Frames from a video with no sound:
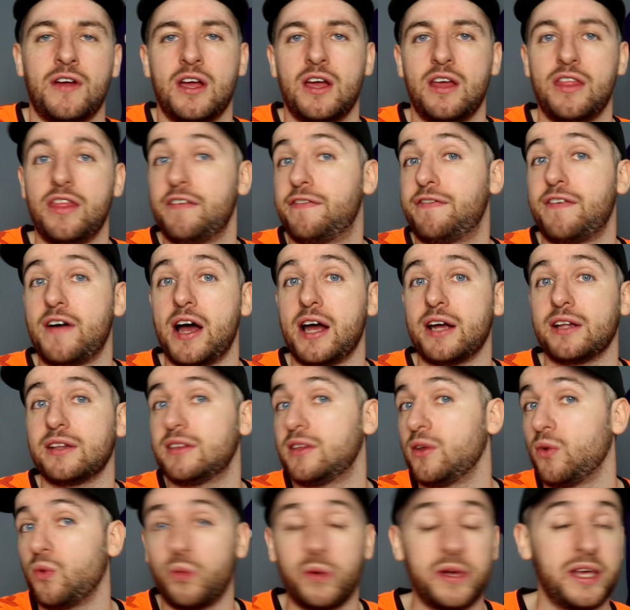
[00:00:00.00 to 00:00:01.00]
the fact
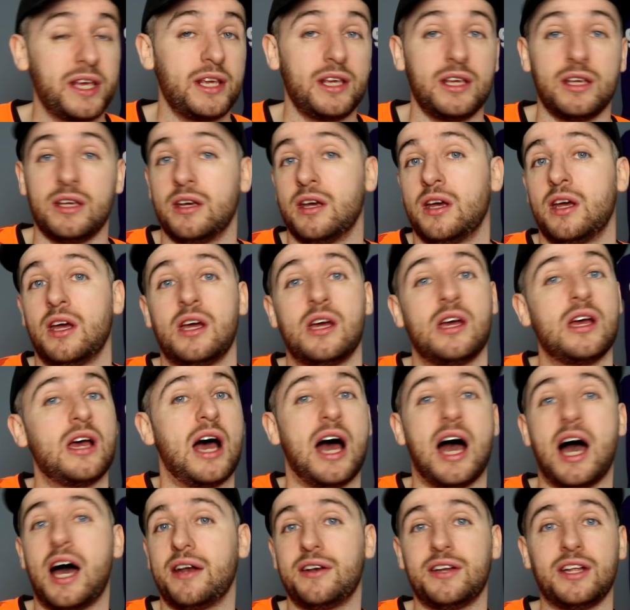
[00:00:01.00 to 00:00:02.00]
that we
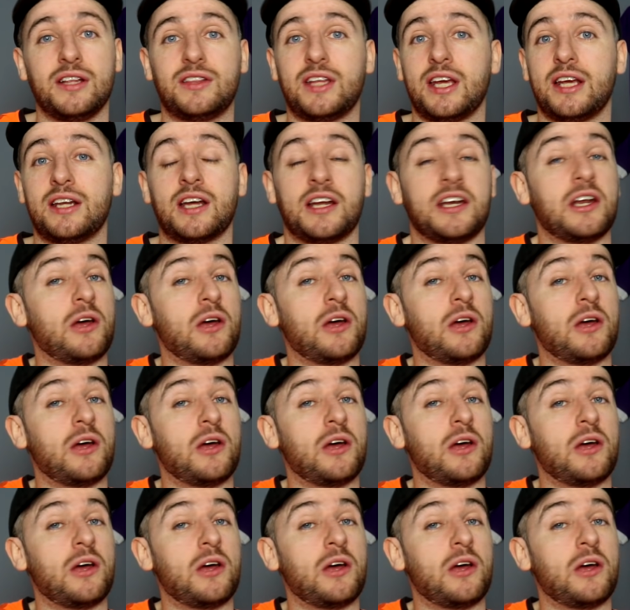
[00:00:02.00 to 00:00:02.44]
aren't they doing that.